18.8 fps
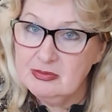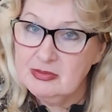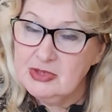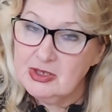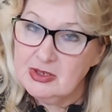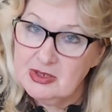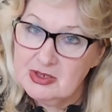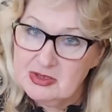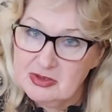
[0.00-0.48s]

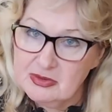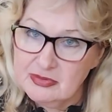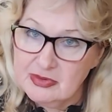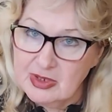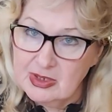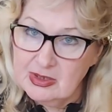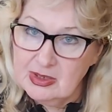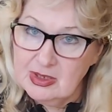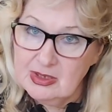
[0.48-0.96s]
The rest
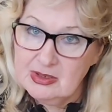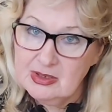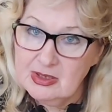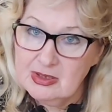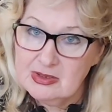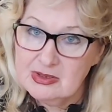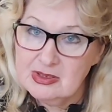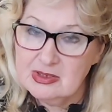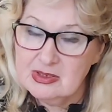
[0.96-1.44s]
of
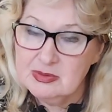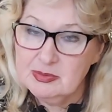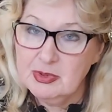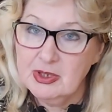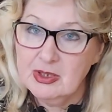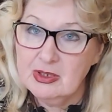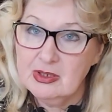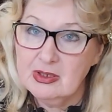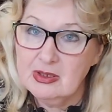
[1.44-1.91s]
Canadians are
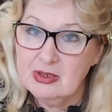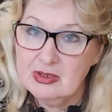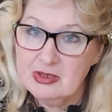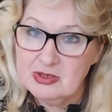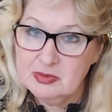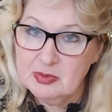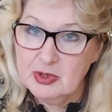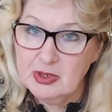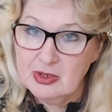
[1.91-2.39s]

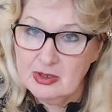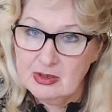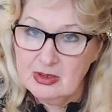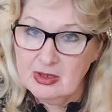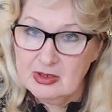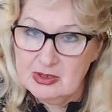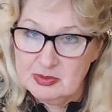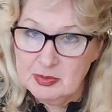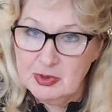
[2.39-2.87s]

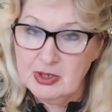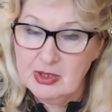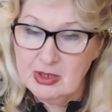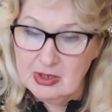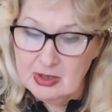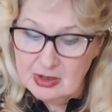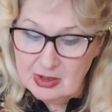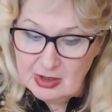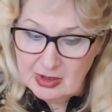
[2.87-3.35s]

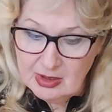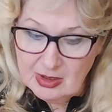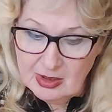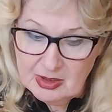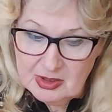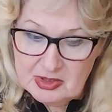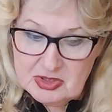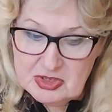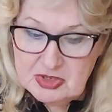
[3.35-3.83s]
speaking
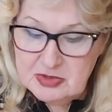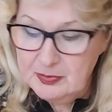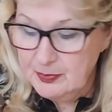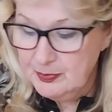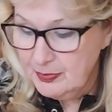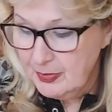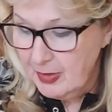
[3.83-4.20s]
English.